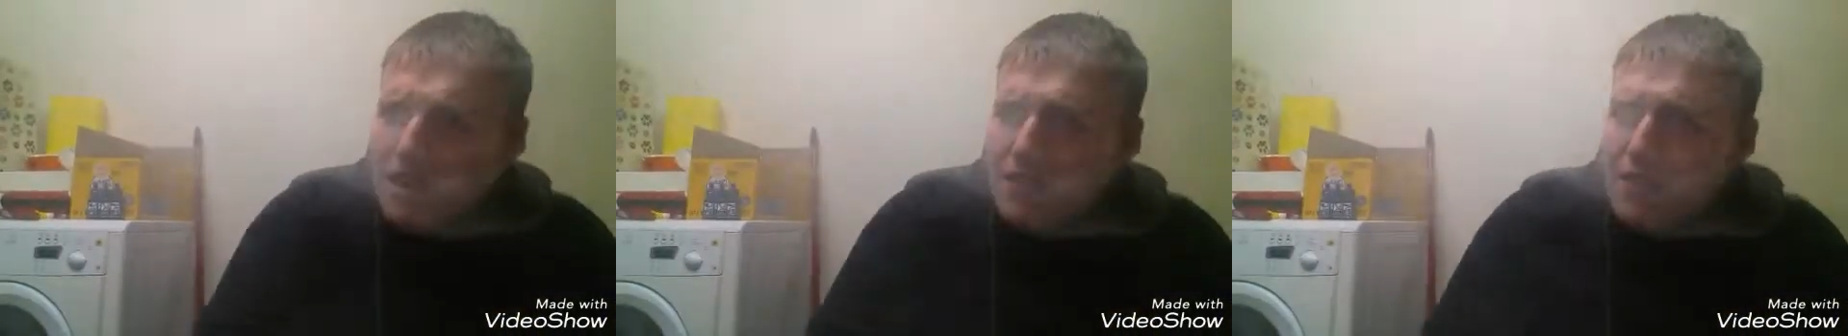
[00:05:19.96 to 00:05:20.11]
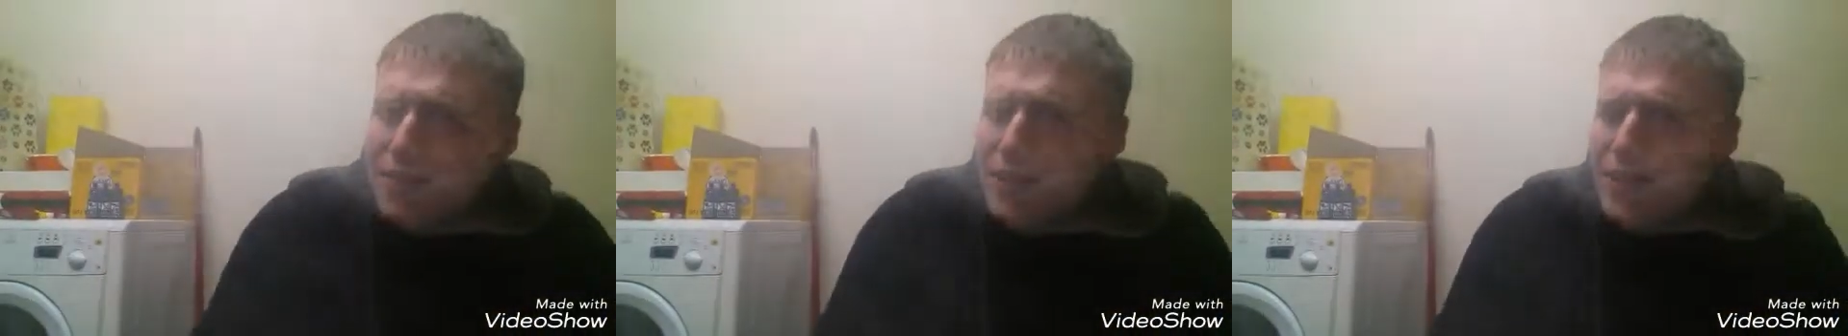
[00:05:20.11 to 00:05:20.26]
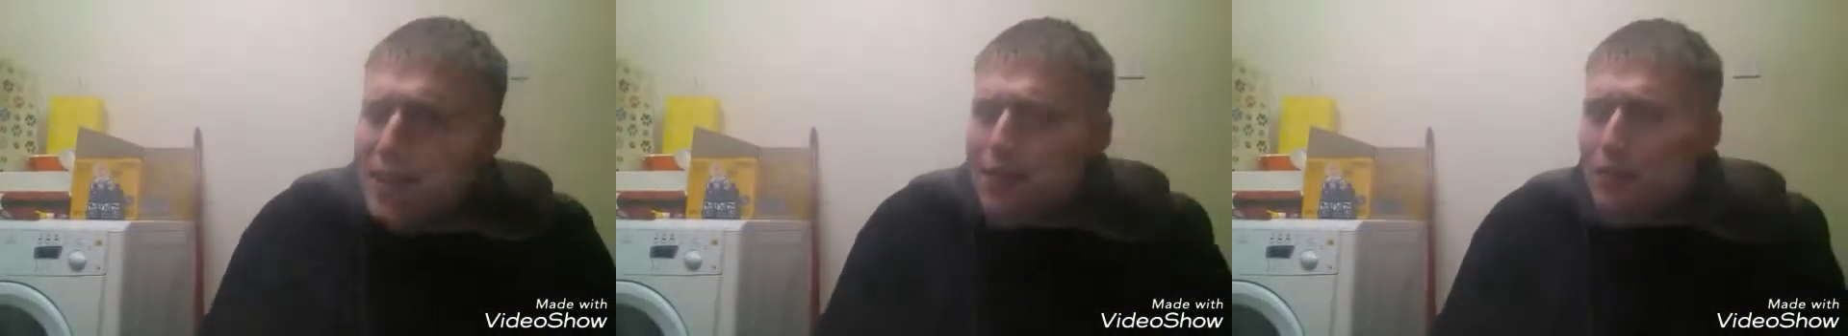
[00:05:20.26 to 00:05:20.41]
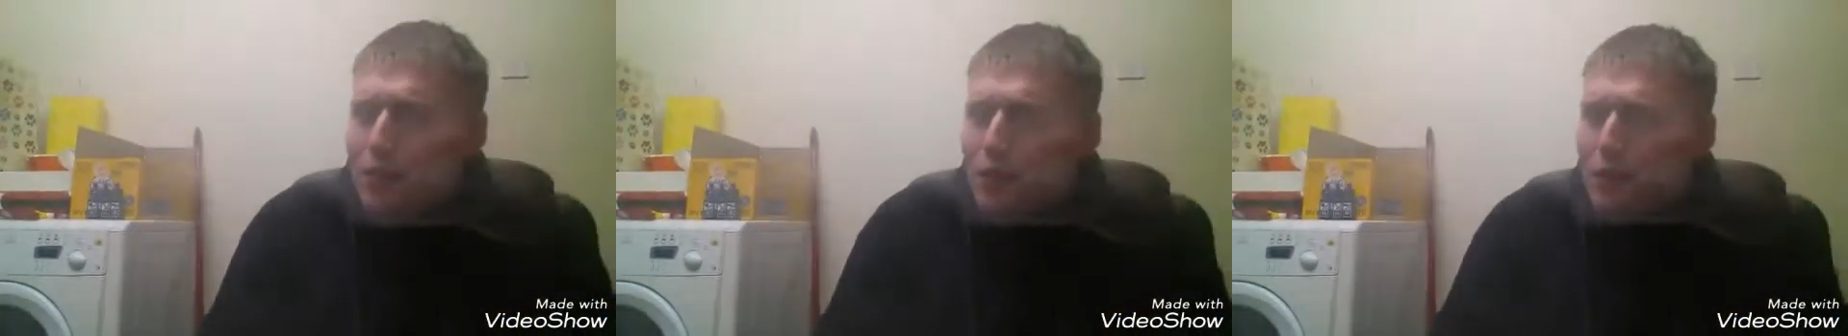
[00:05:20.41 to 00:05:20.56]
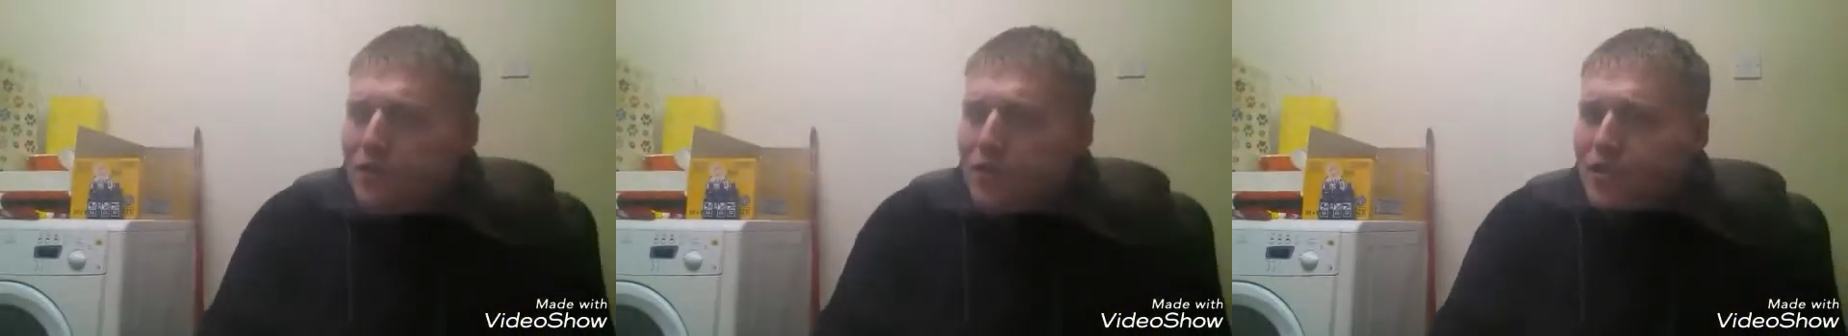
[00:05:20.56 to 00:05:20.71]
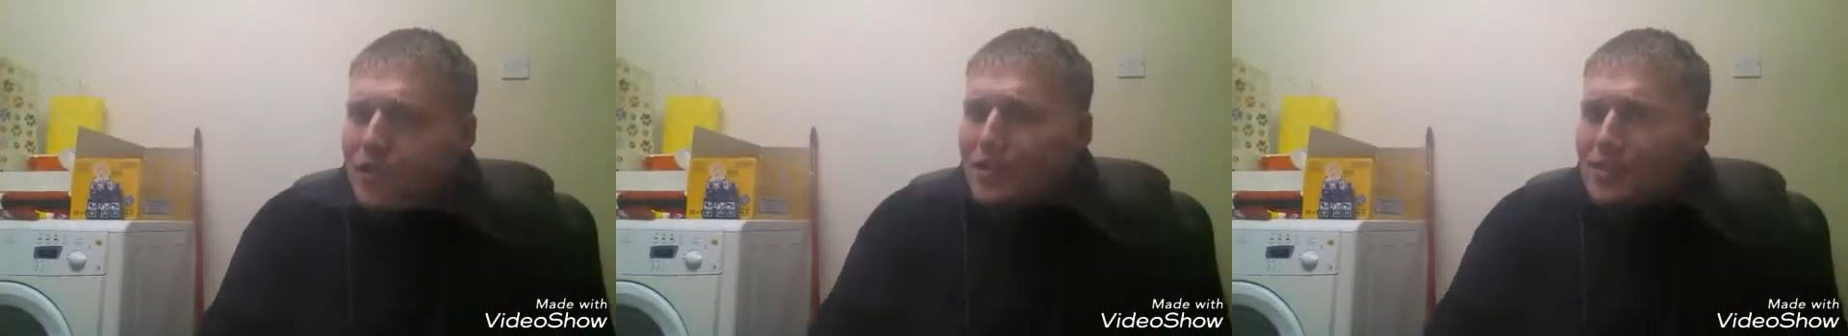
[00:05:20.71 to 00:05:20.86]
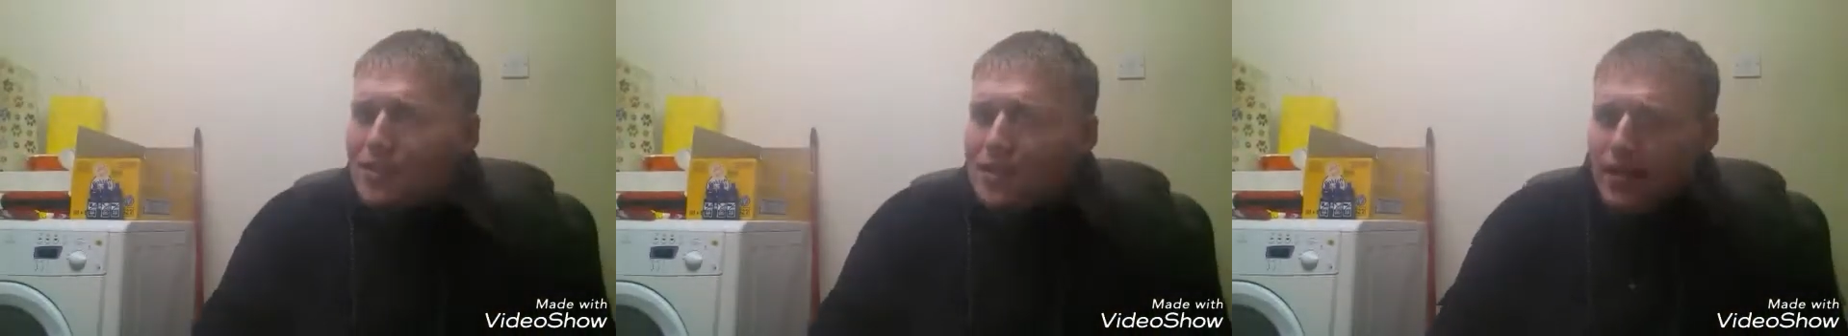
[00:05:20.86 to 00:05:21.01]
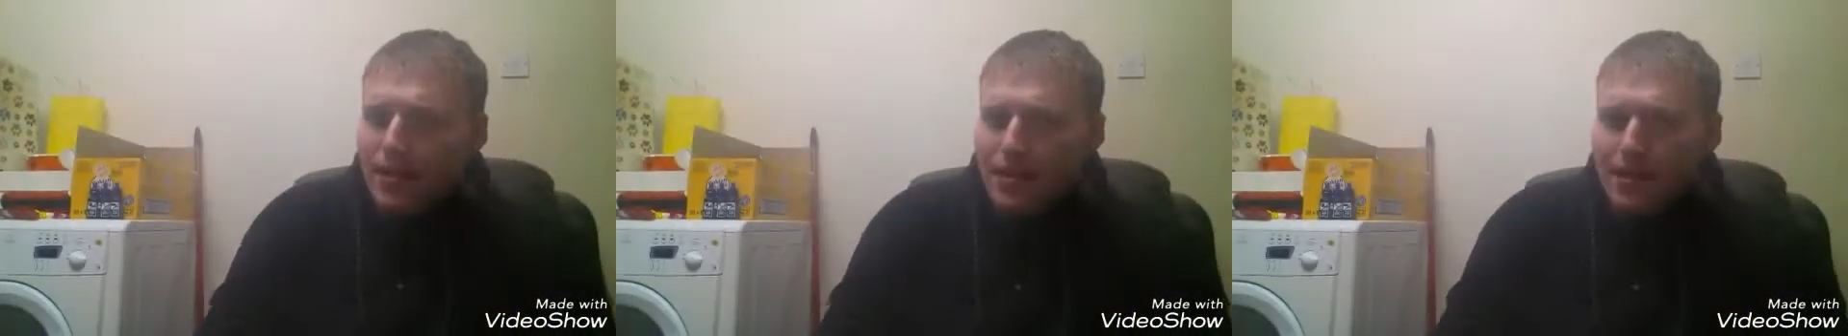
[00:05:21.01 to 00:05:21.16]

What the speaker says: I really am loving this